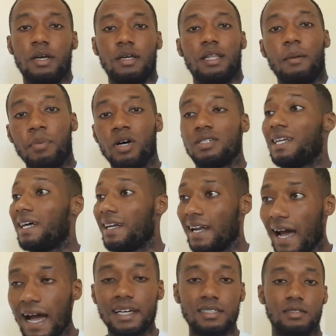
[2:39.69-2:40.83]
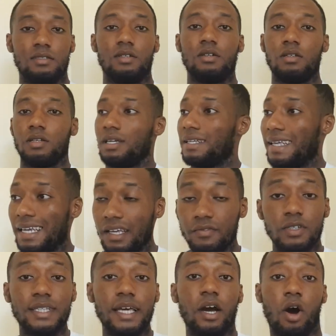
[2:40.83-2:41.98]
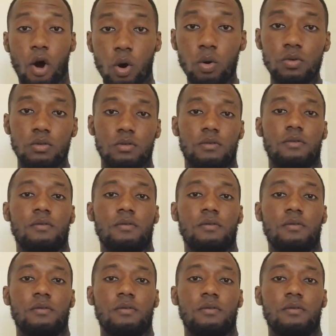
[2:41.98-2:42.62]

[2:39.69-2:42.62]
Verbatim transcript: That person had an accident, they live on their own.